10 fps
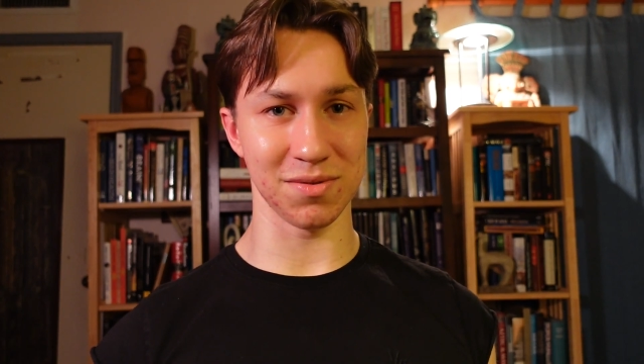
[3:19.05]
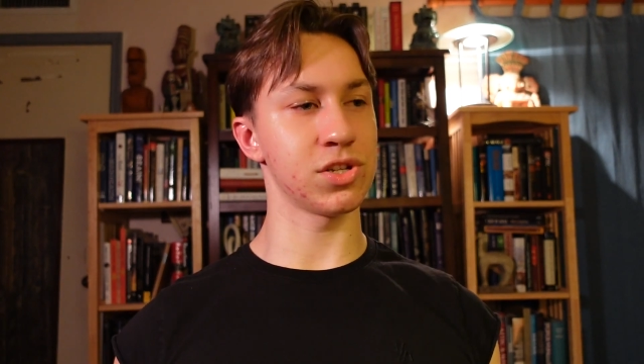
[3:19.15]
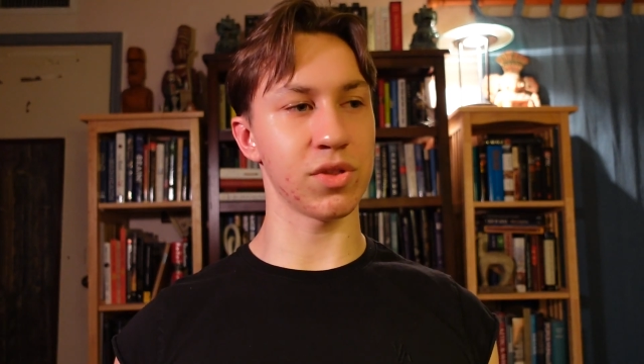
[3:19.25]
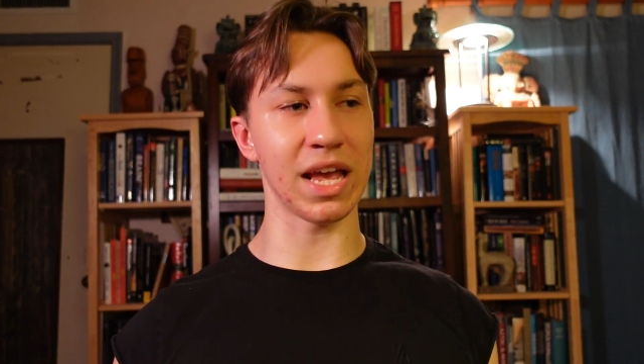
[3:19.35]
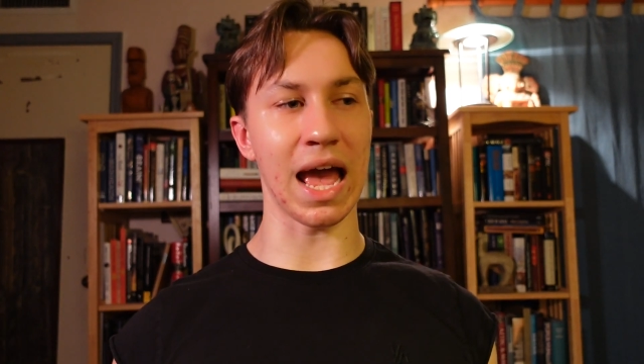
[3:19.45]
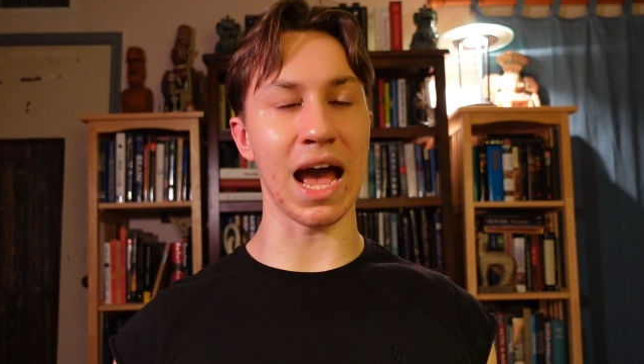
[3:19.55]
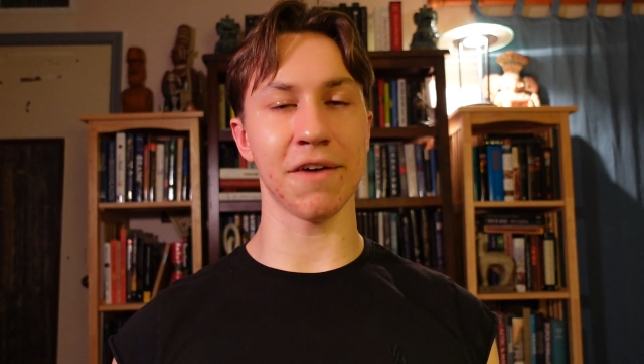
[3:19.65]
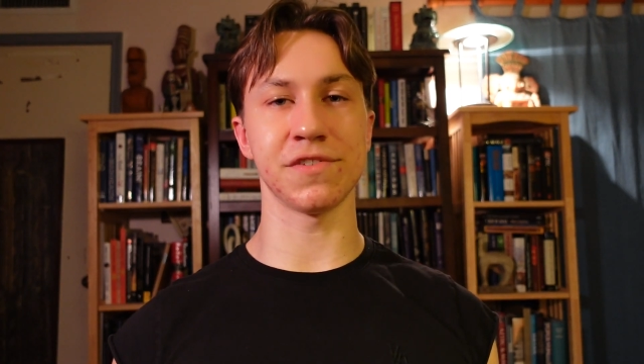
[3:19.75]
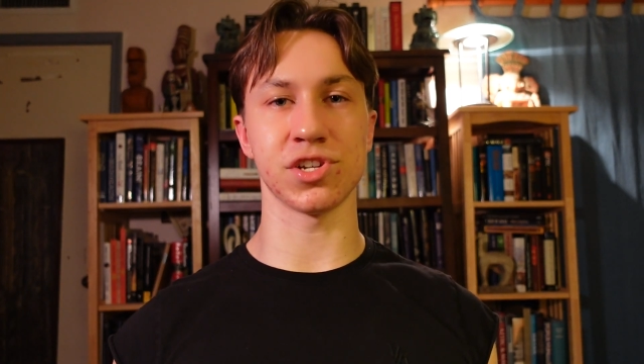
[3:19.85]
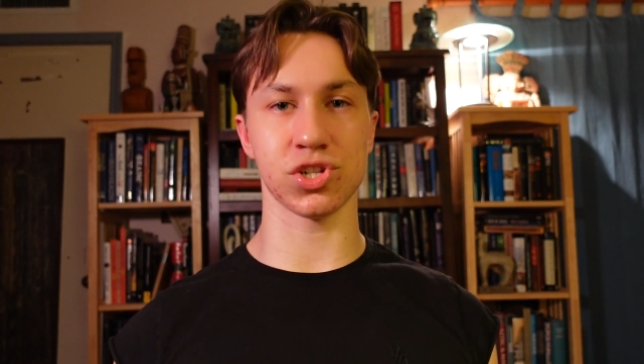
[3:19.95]
So they
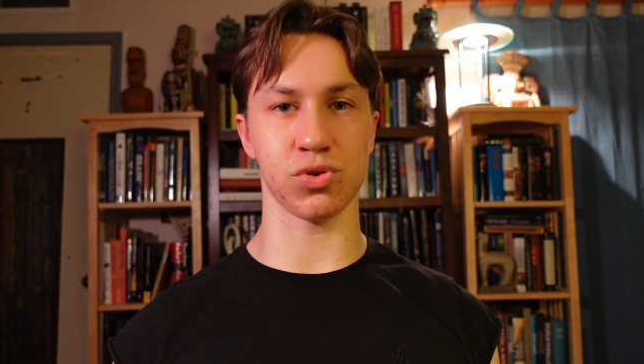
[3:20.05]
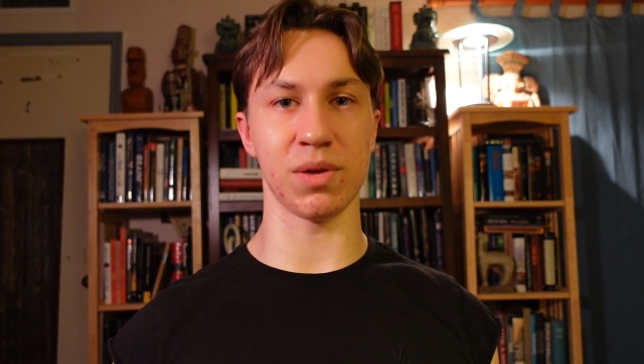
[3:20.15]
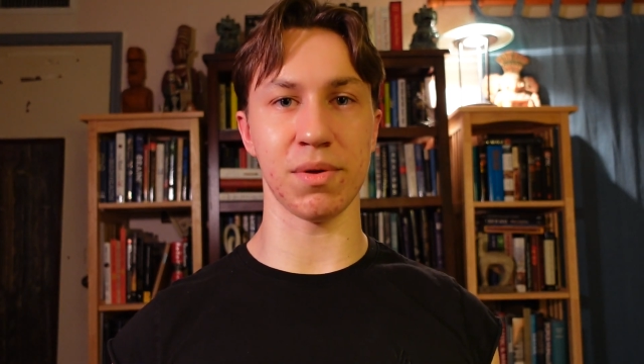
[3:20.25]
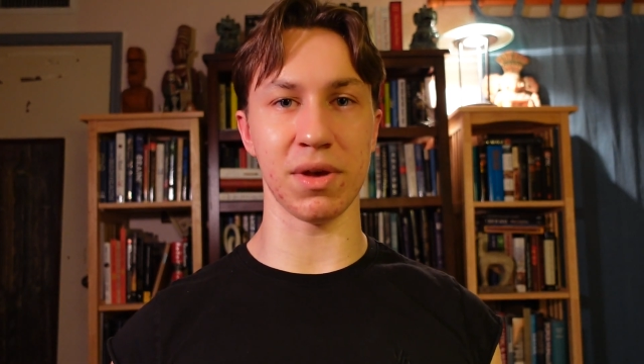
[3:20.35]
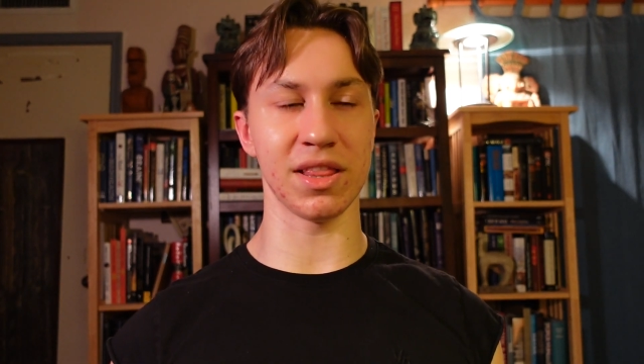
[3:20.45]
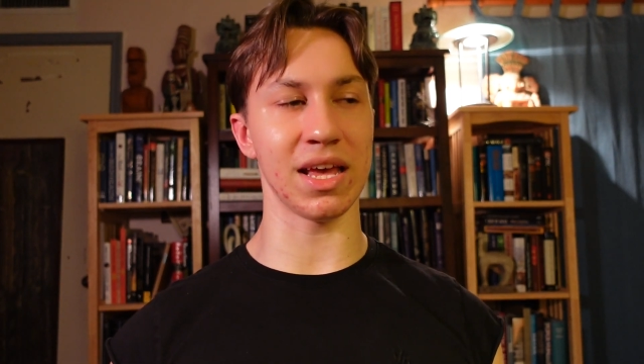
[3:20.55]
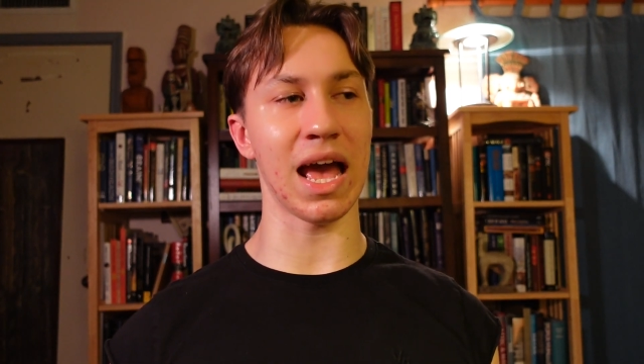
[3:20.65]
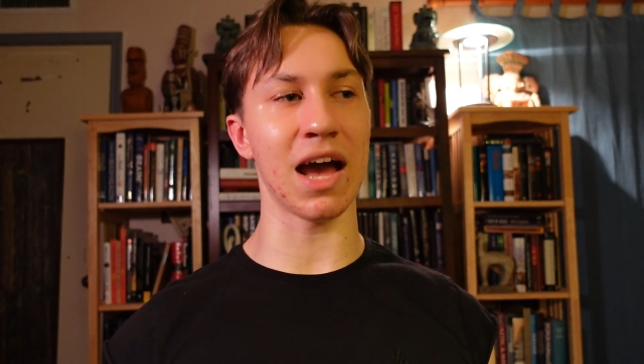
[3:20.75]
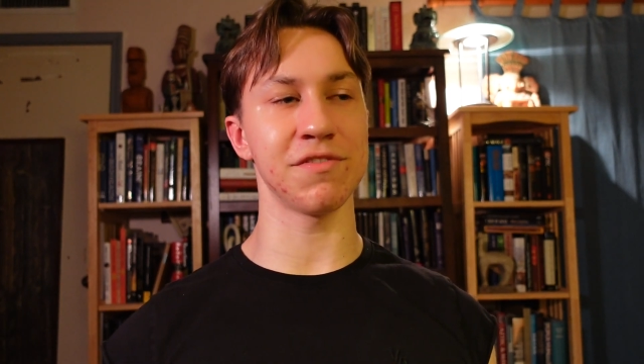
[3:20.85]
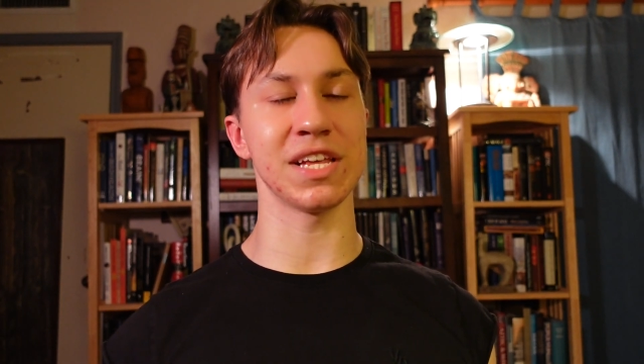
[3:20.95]
have to scream at men, they
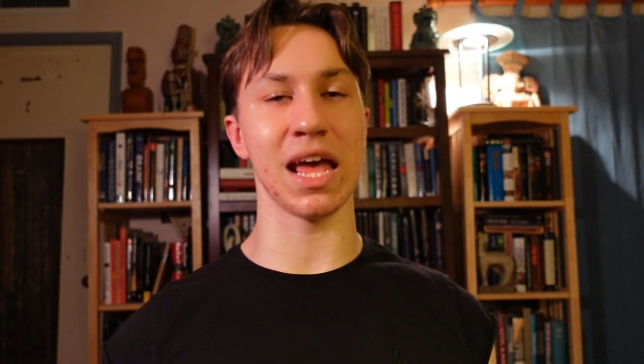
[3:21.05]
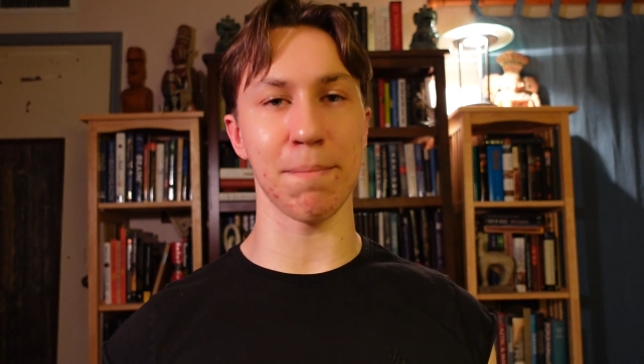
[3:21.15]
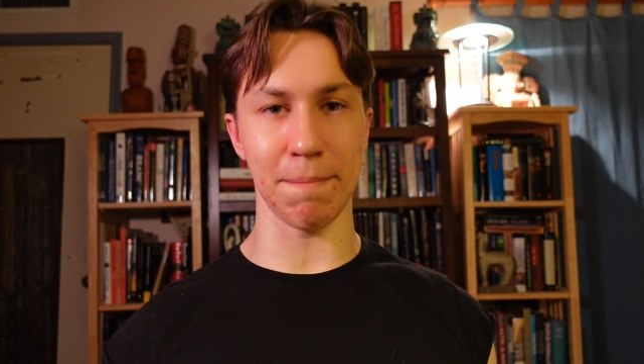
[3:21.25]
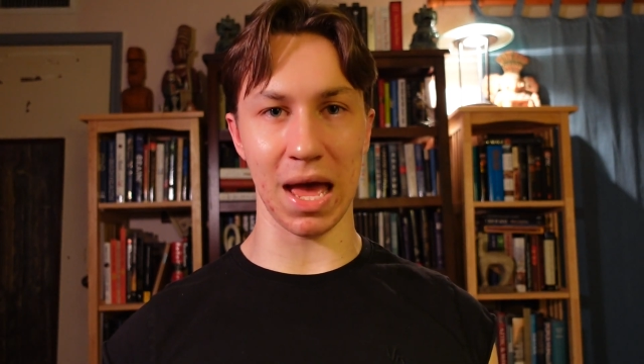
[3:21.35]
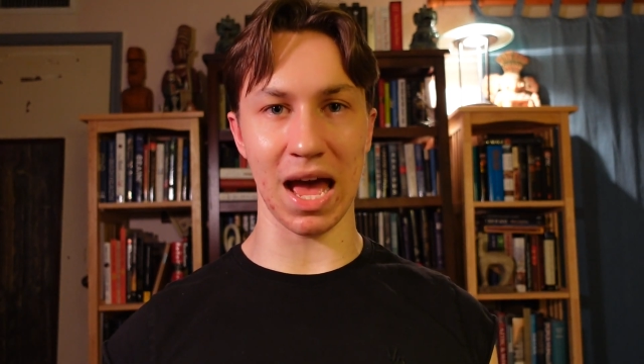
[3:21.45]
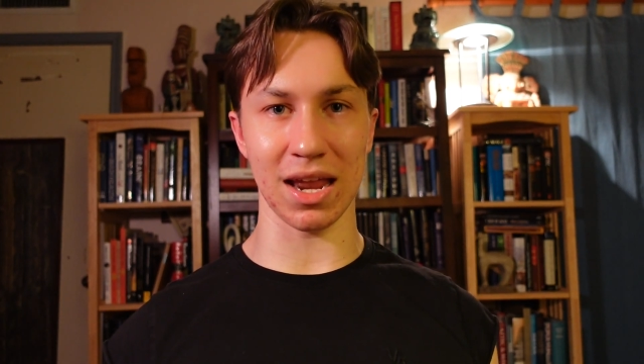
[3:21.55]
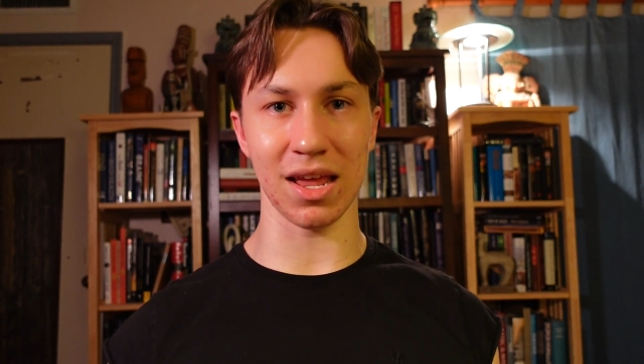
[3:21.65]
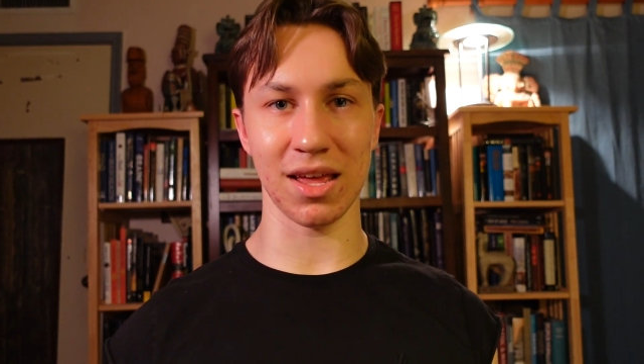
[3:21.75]
have to get mad.